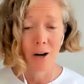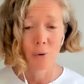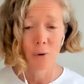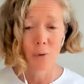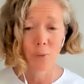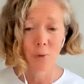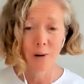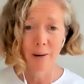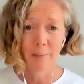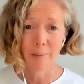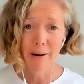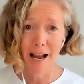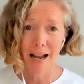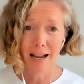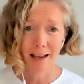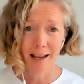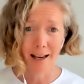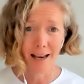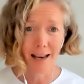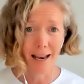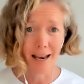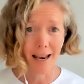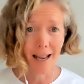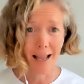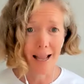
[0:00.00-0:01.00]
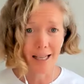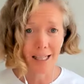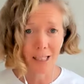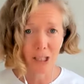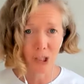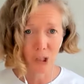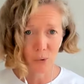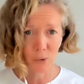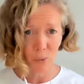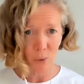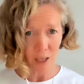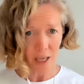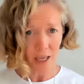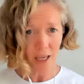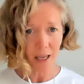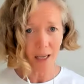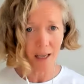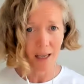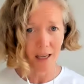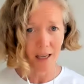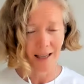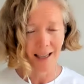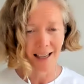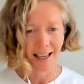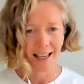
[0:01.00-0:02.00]
We'll be back next
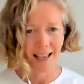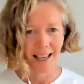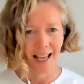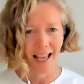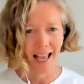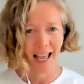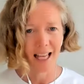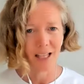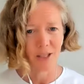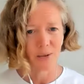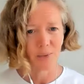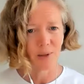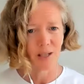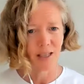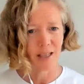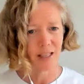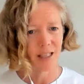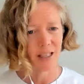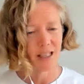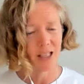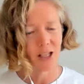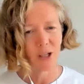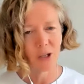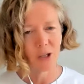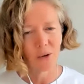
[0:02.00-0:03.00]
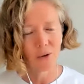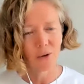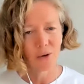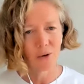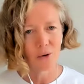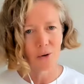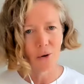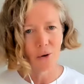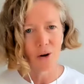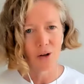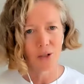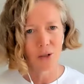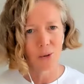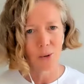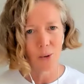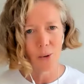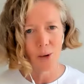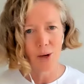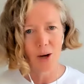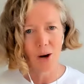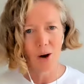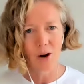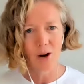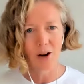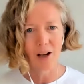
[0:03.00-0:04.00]
week as we continue through our
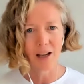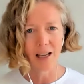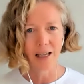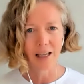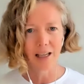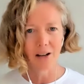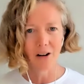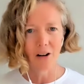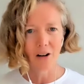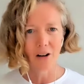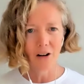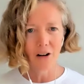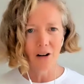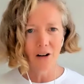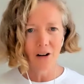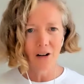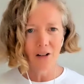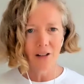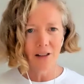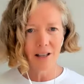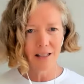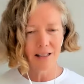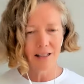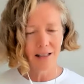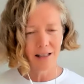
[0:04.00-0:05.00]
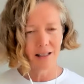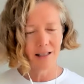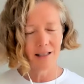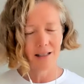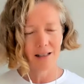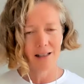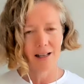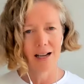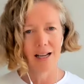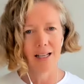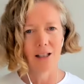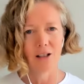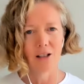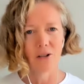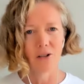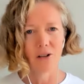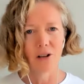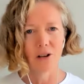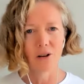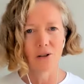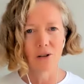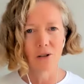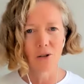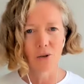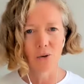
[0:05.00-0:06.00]
story arc and get all these things aligned so
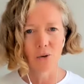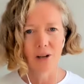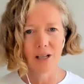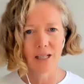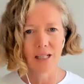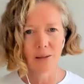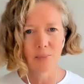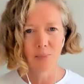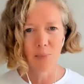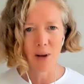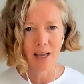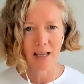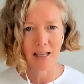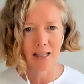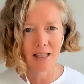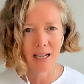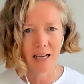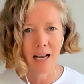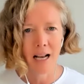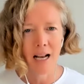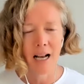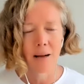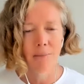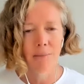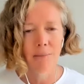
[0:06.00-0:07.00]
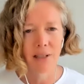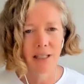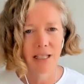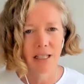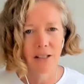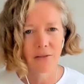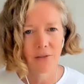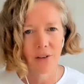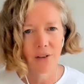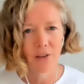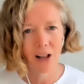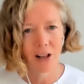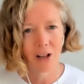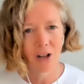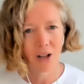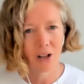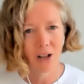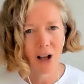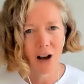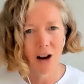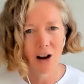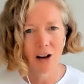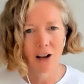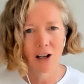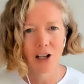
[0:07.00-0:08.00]
that your story is the best. Please follow
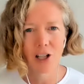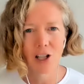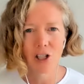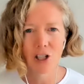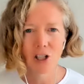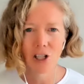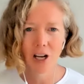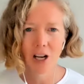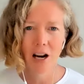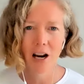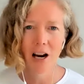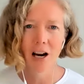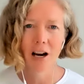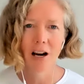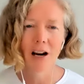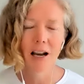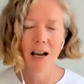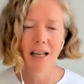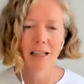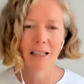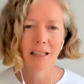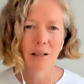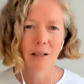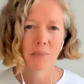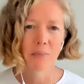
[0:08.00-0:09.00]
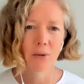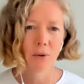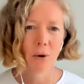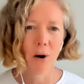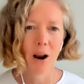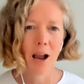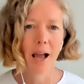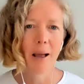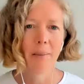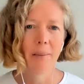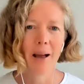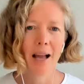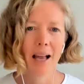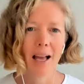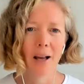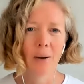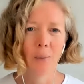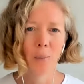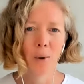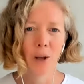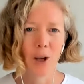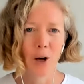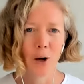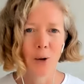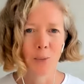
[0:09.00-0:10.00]
along, share, and subscribe,
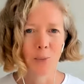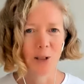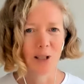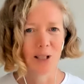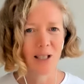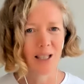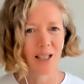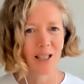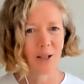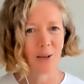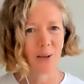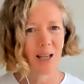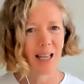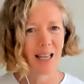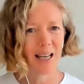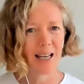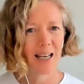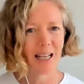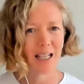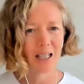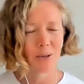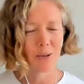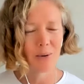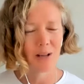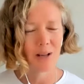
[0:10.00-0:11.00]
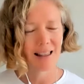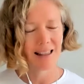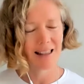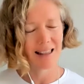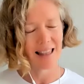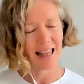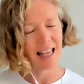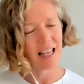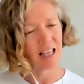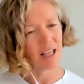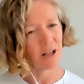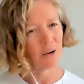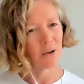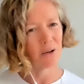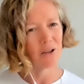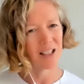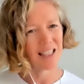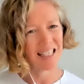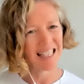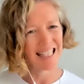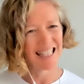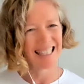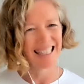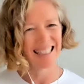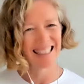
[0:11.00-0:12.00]
and we hope to see you again next week. Thank you,
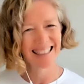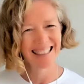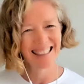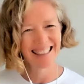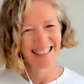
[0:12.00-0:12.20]
Kristina.